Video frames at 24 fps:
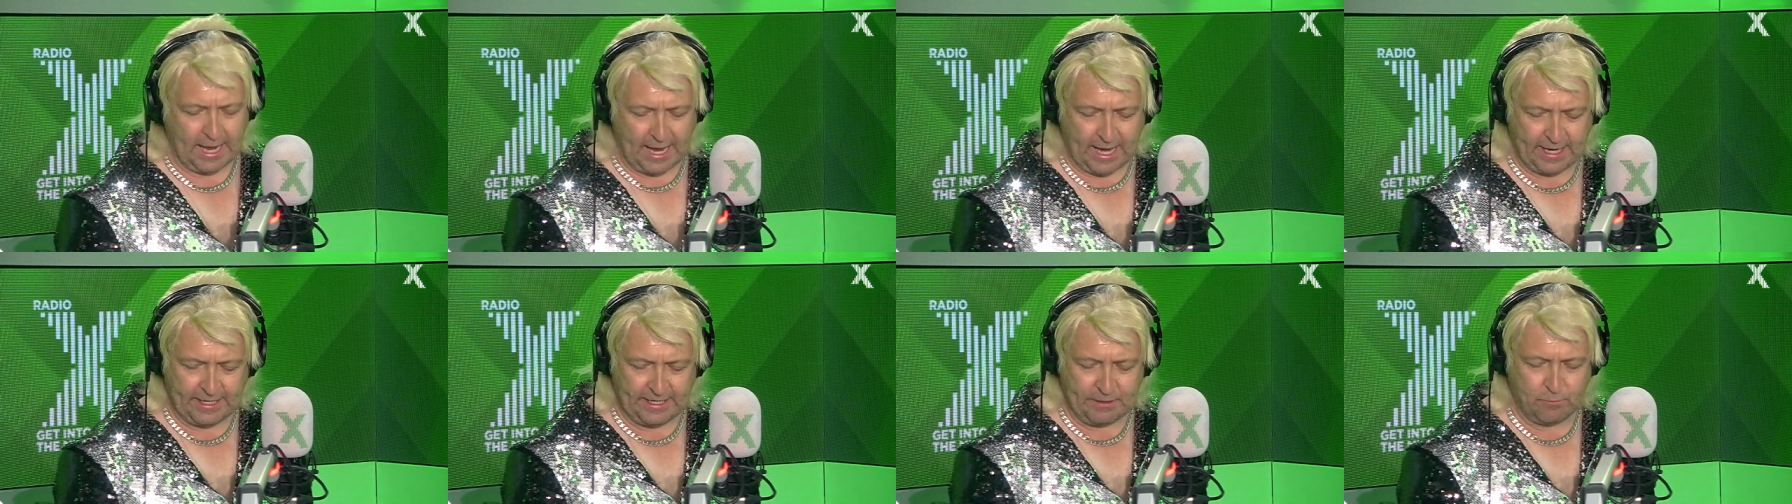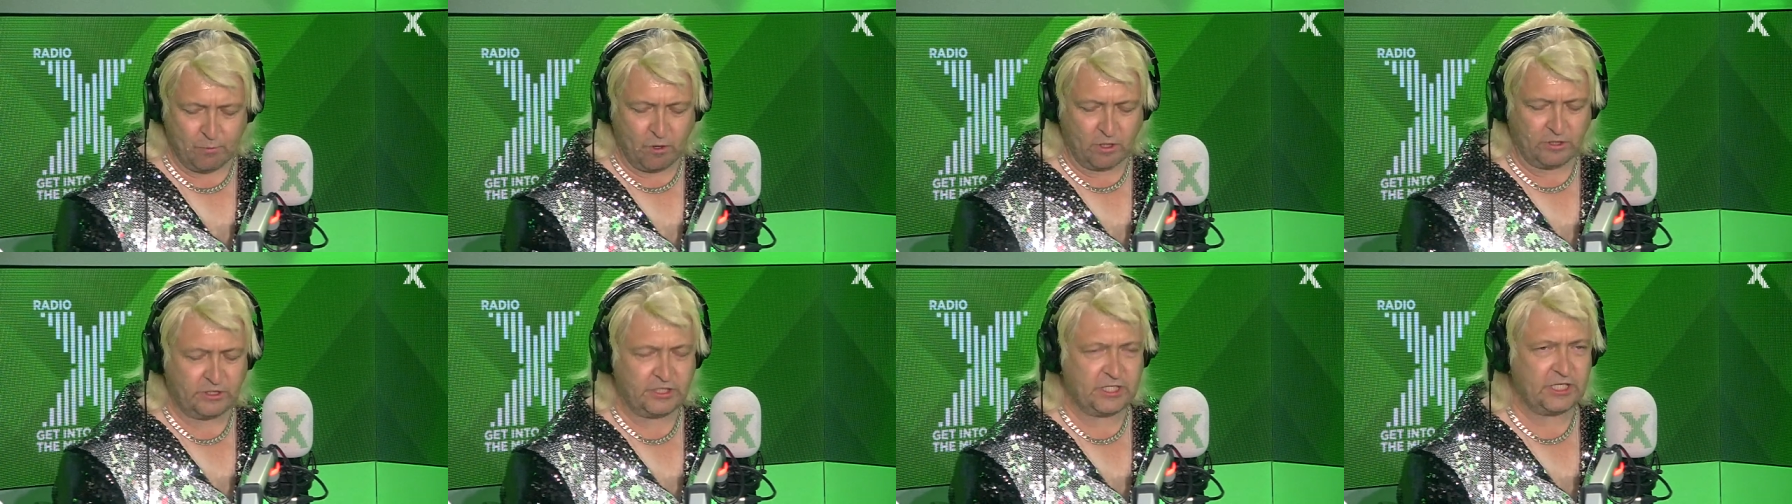And he
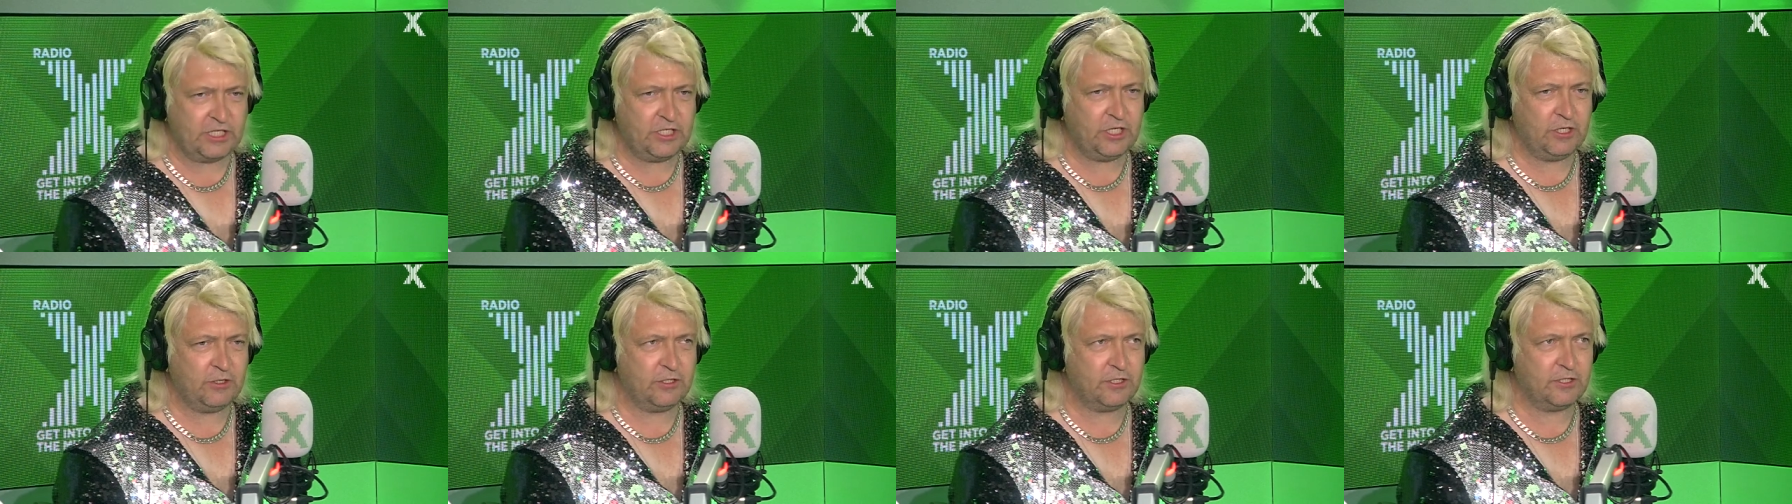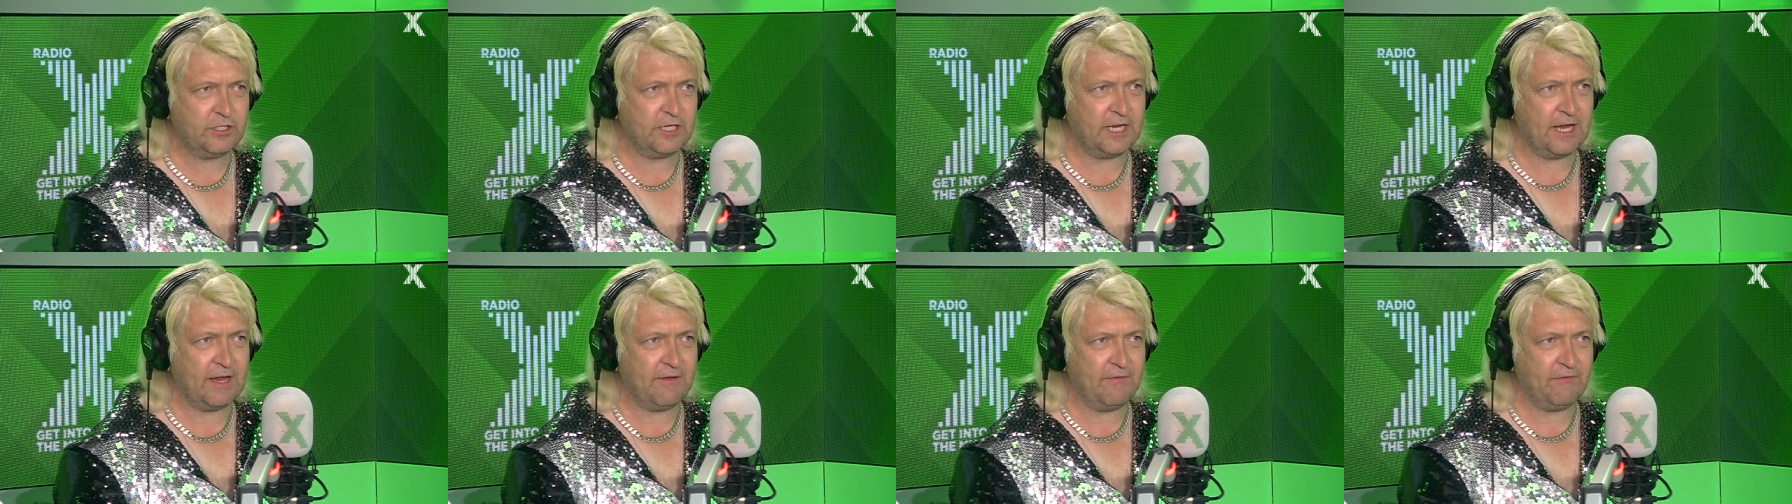wanted I, I you to
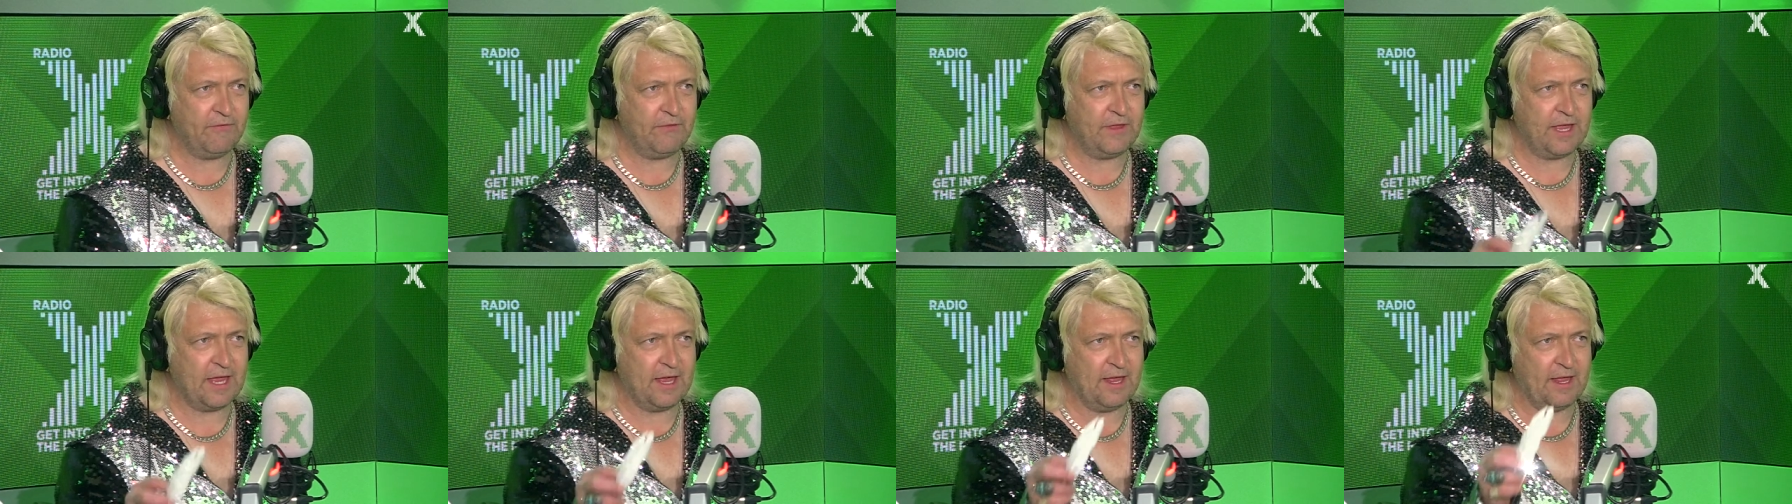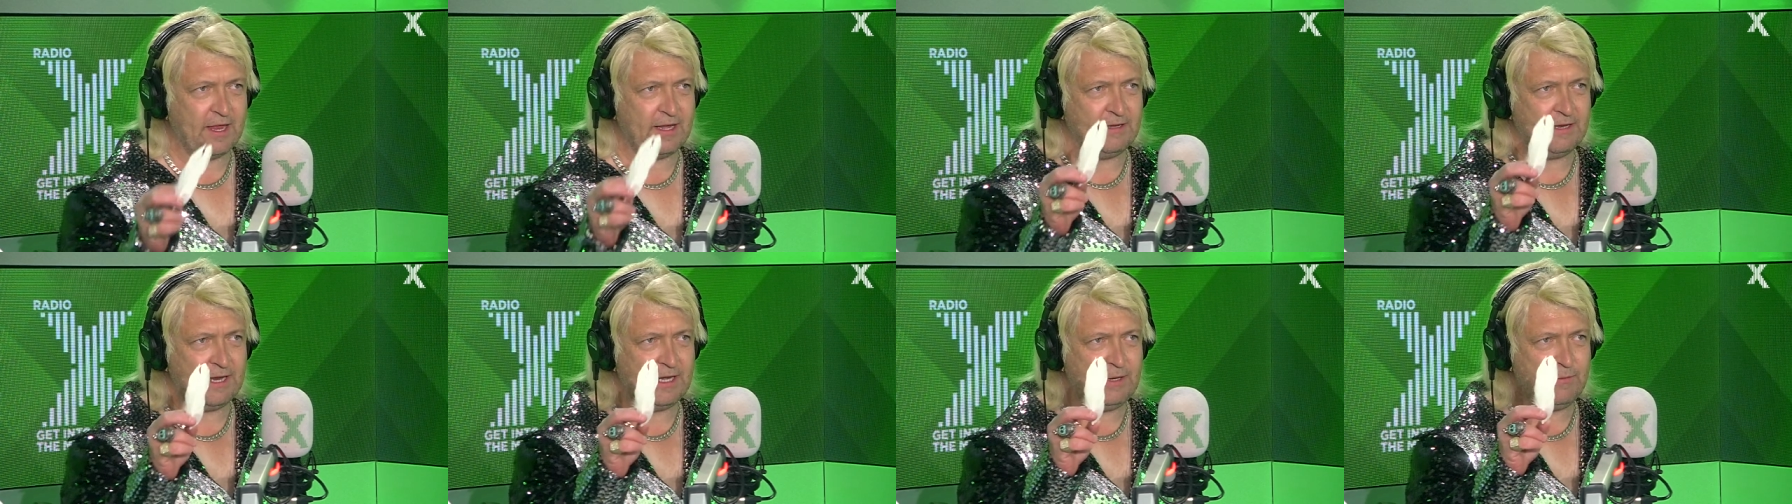means. have that.
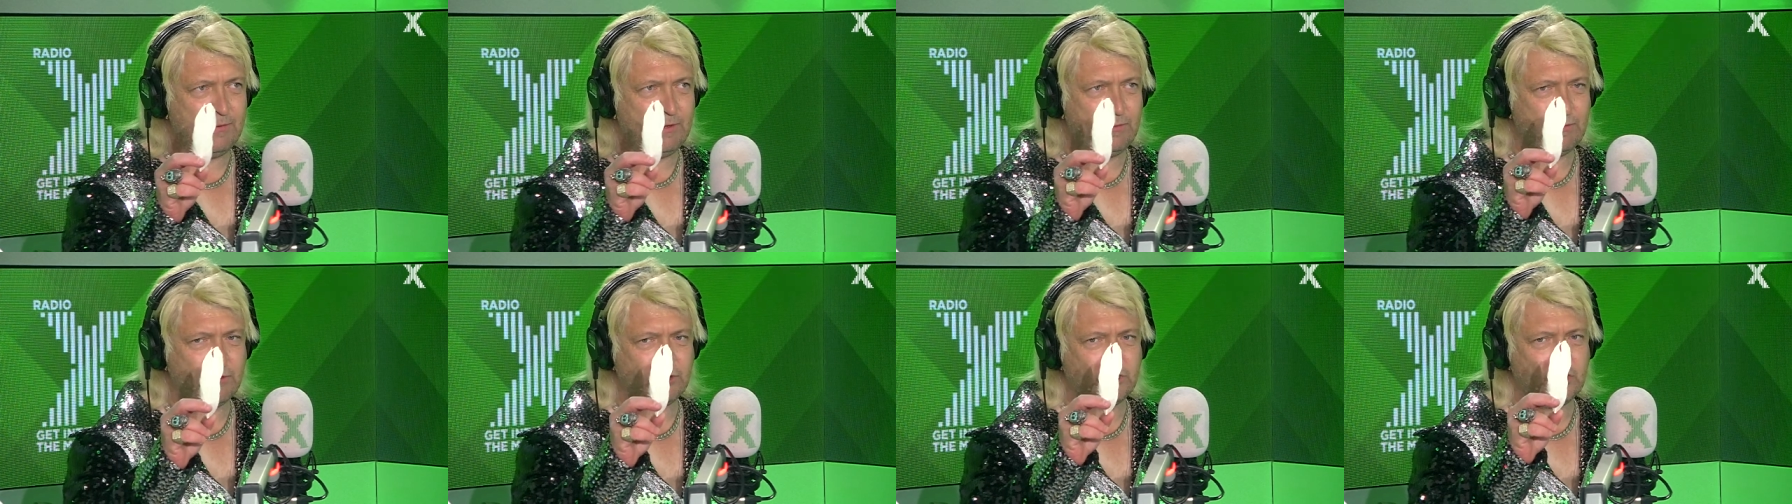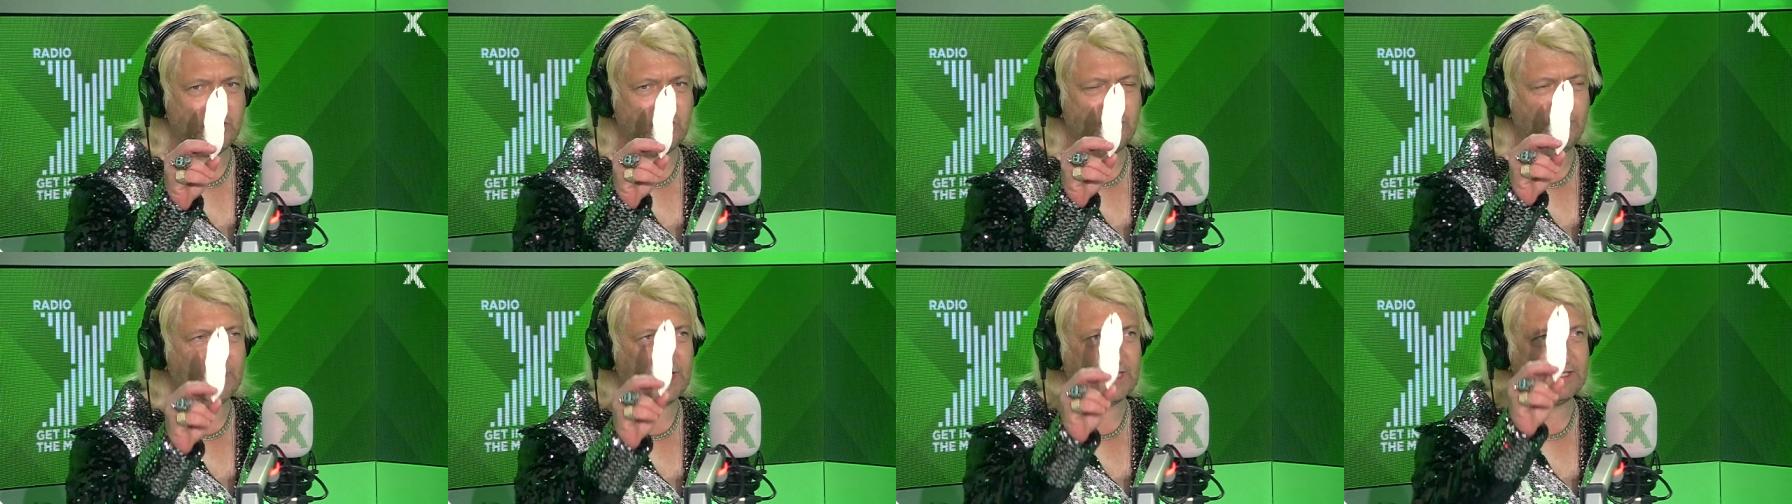And anyone watching
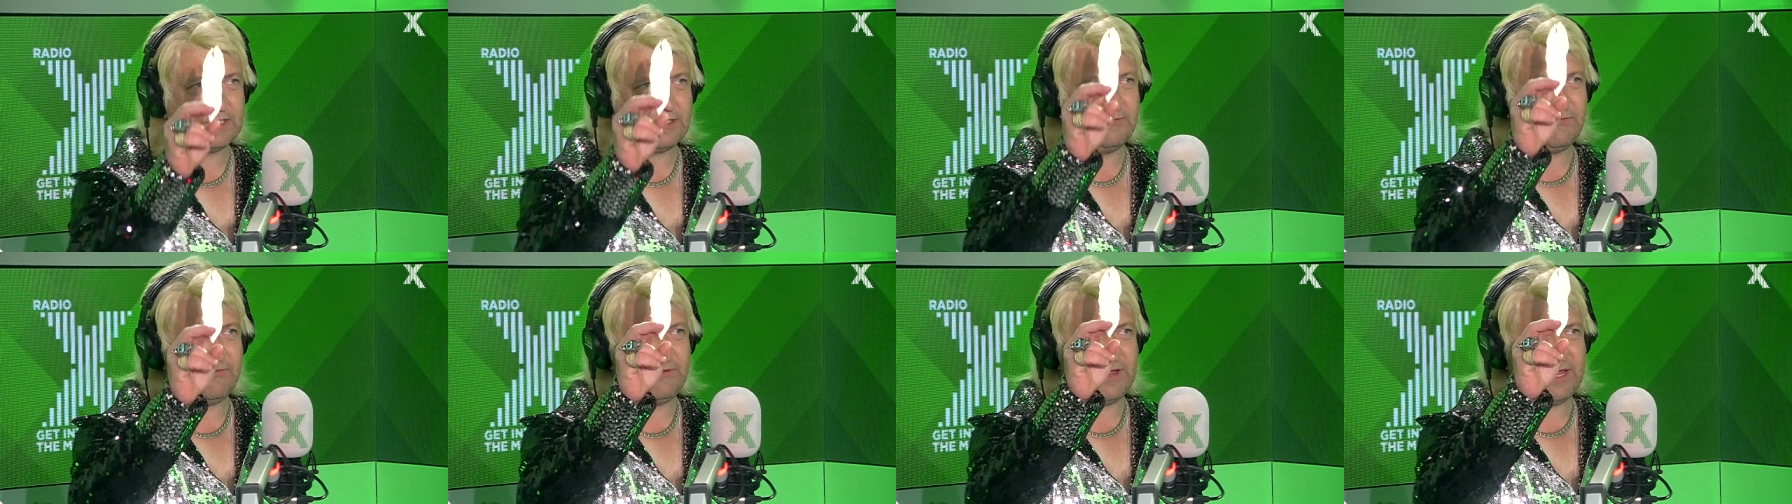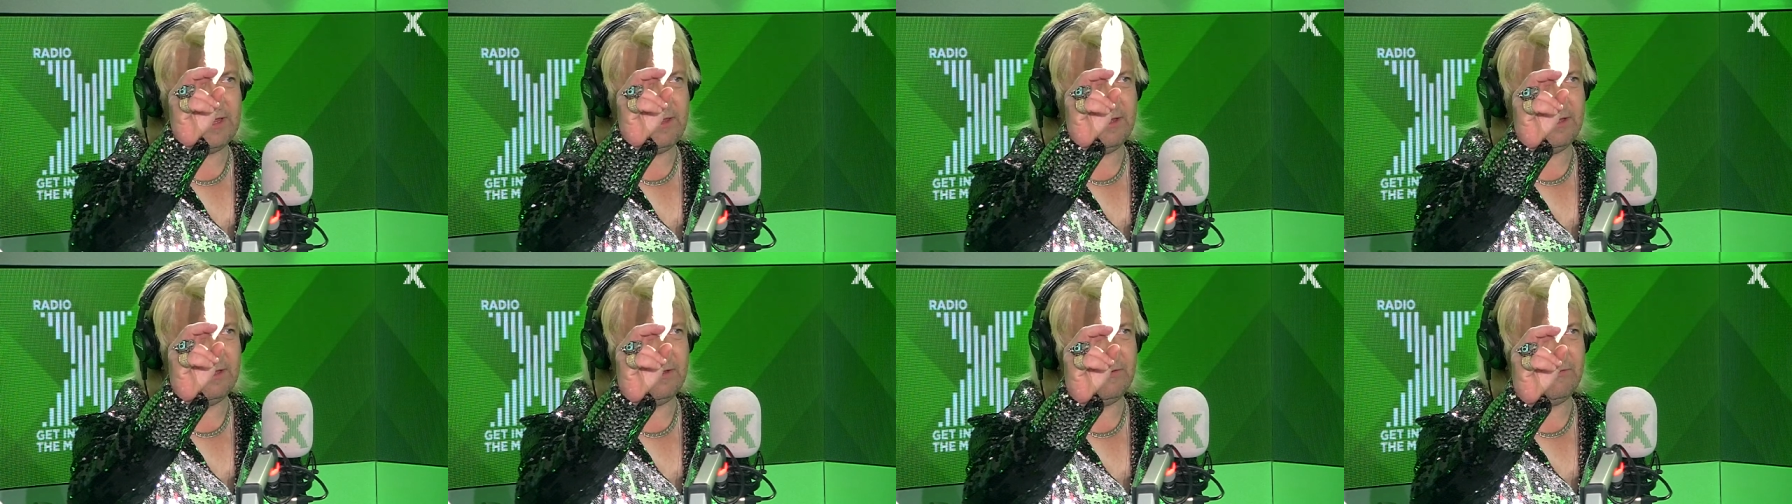home, that's a
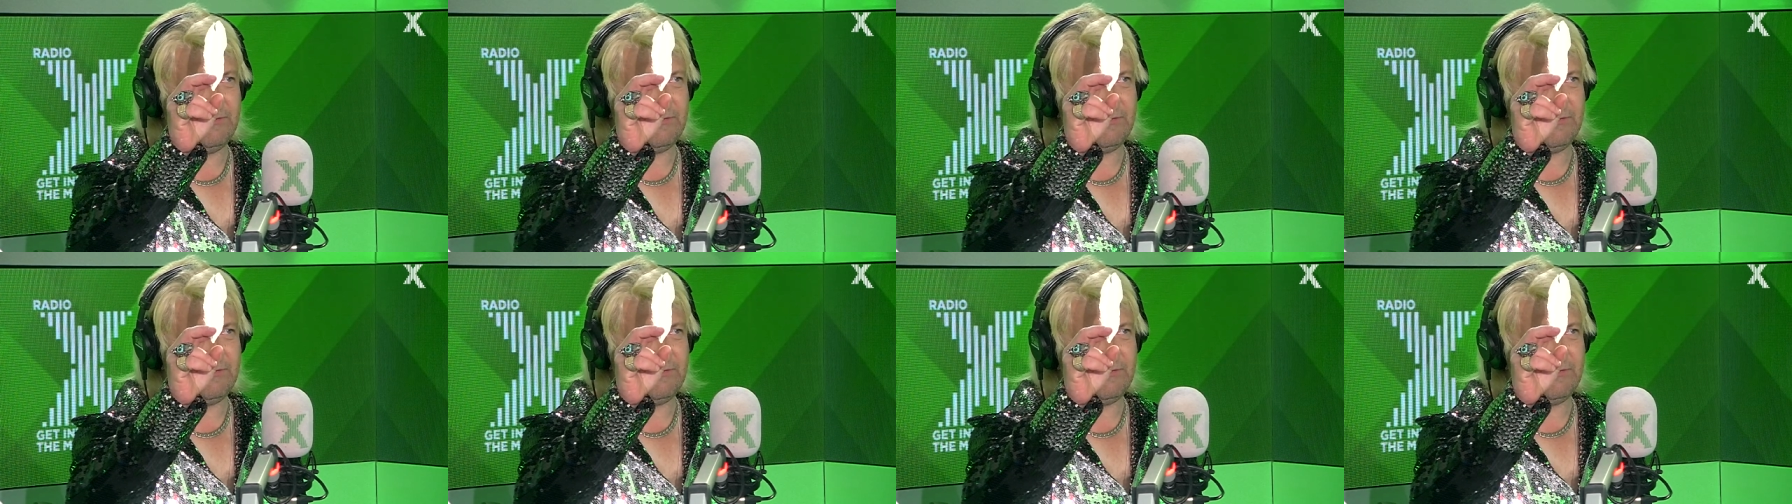feather.